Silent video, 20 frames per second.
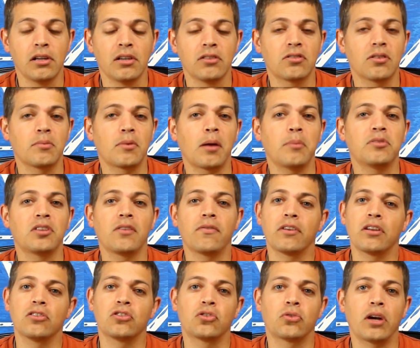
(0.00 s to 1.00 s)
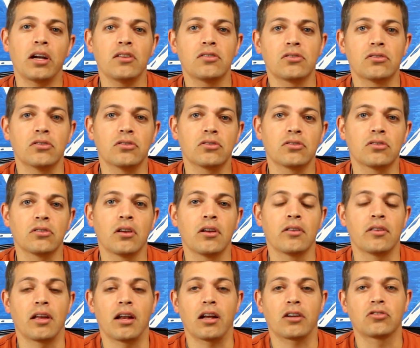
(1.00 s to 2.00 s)
Sometimes even in tracers
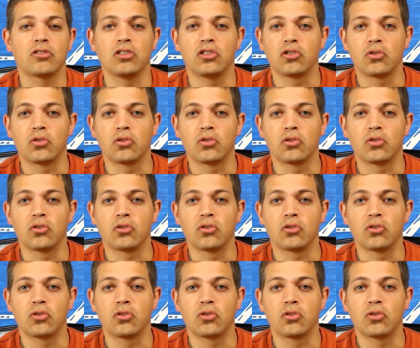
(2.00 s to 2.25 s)
that actually